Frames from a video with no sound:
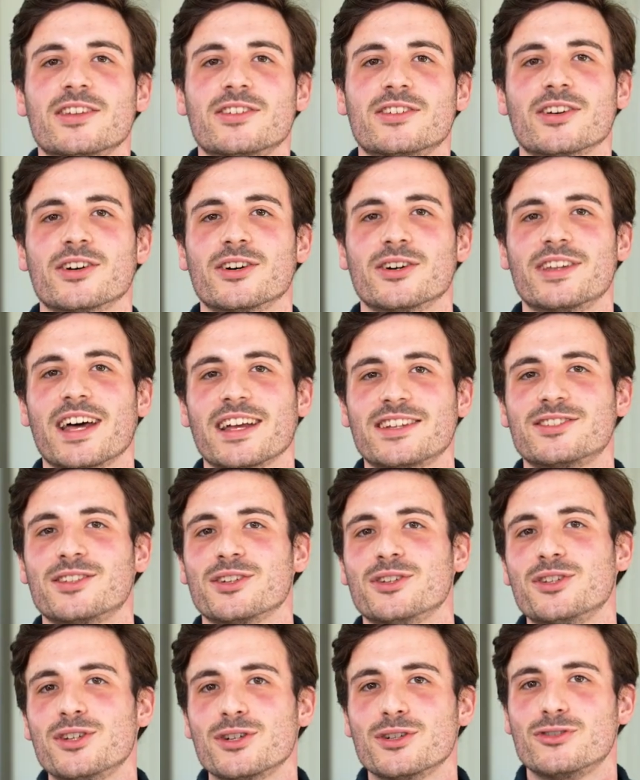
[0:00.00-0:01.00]
So that's
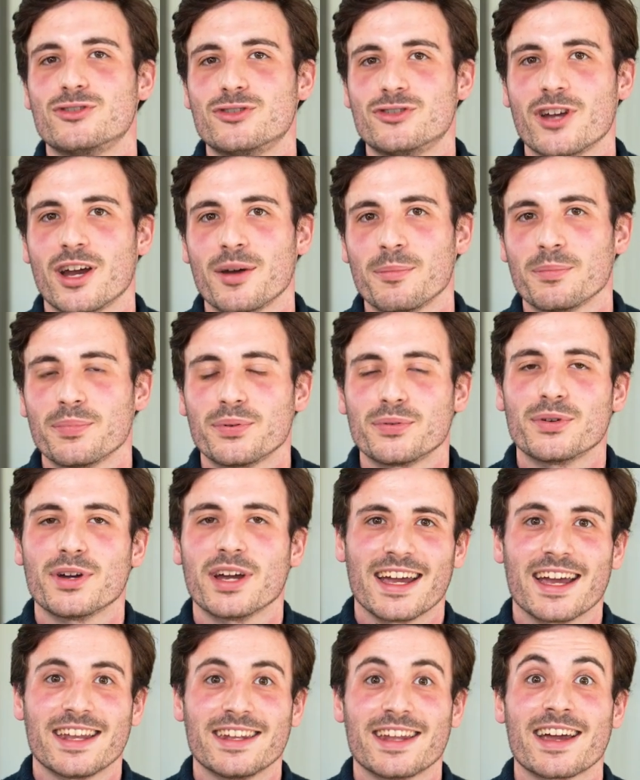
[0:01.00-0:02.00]
a huge jump,
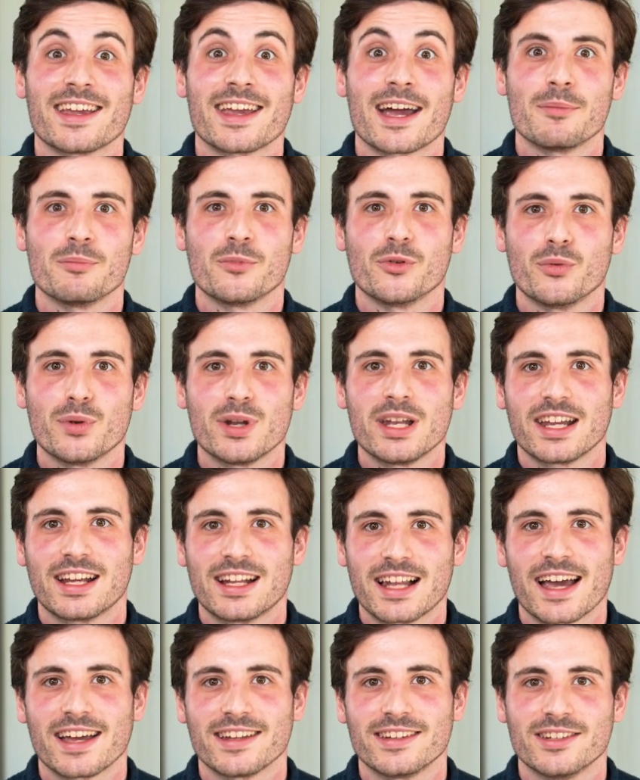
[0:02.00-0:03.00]
and I am really
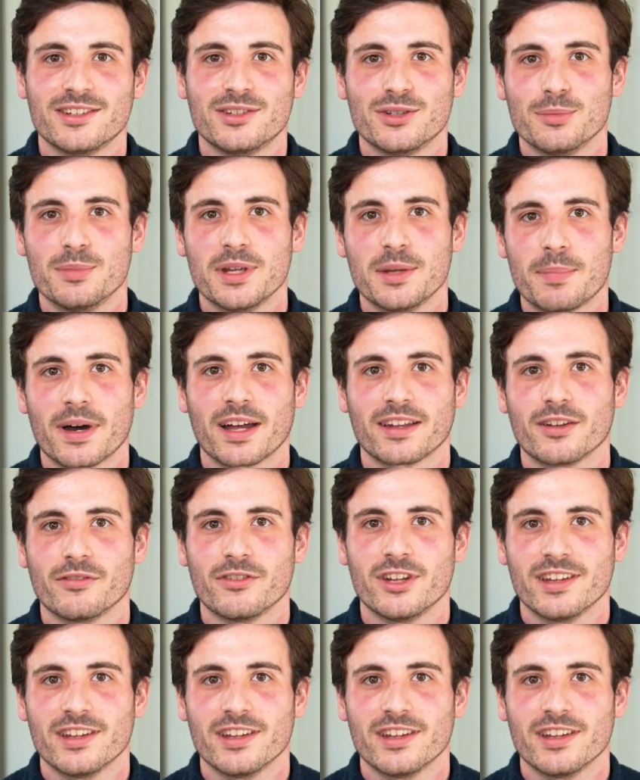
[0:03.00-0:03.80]
glad to be part of